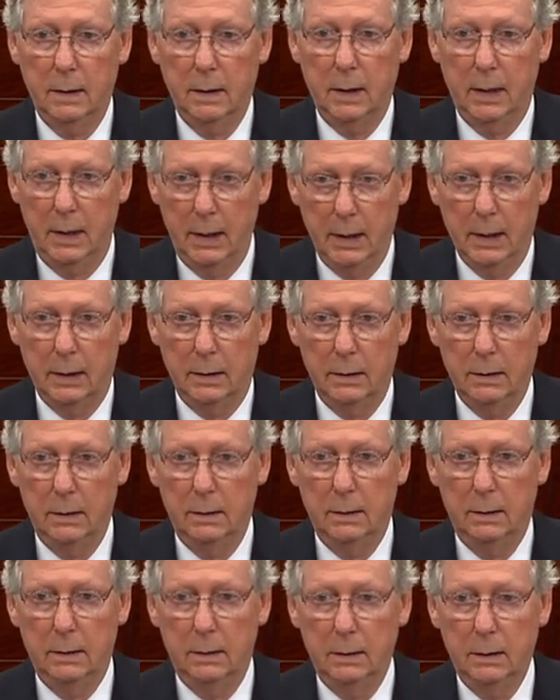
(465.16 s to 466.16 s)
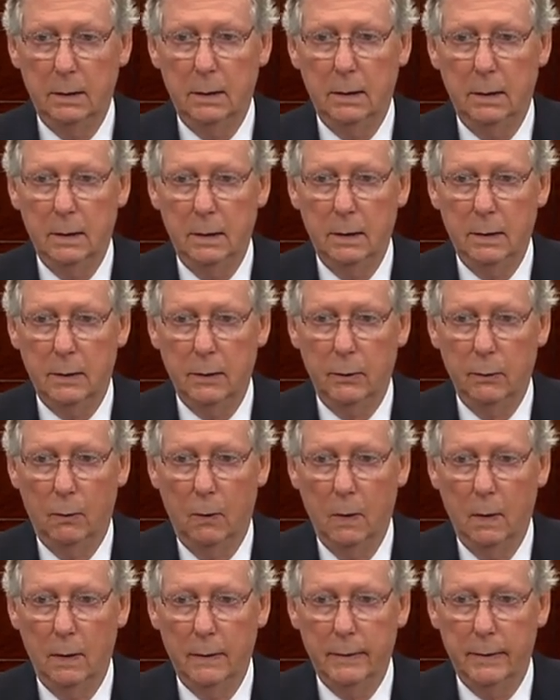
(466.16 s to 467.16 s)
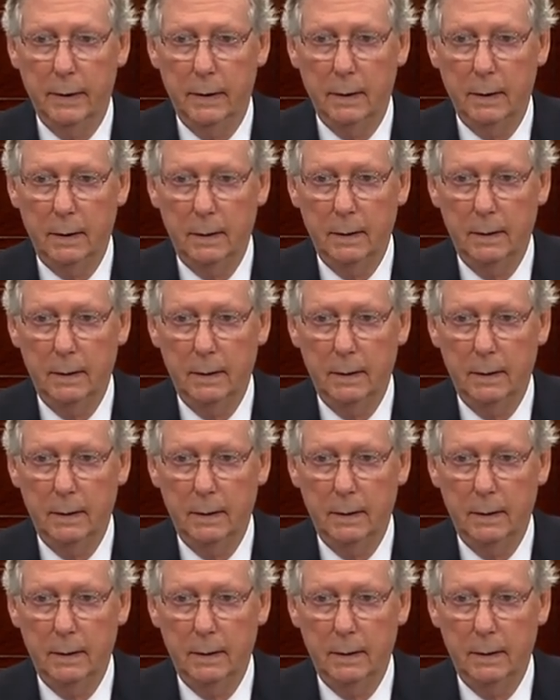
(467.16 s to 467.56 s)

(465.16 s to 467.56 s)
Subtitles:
end to the war on terror.